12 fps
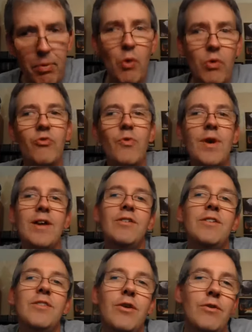poked
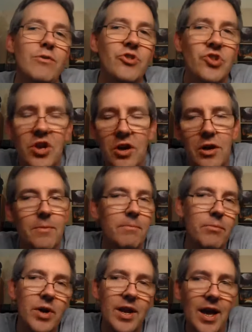around in there
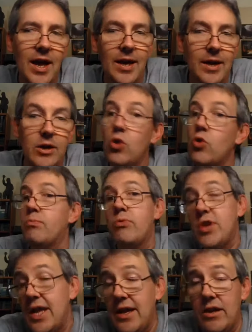some, but I don't
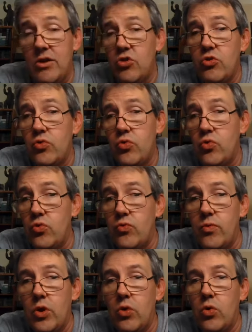pretend
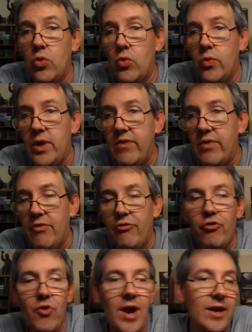to know even a
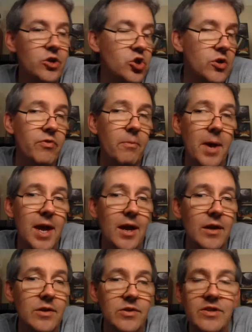fraction of the
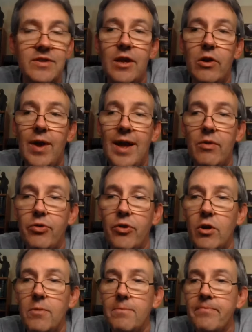bands that are out
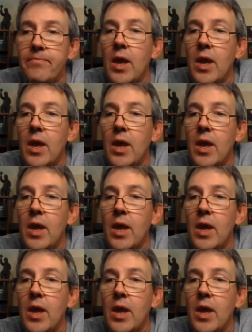there.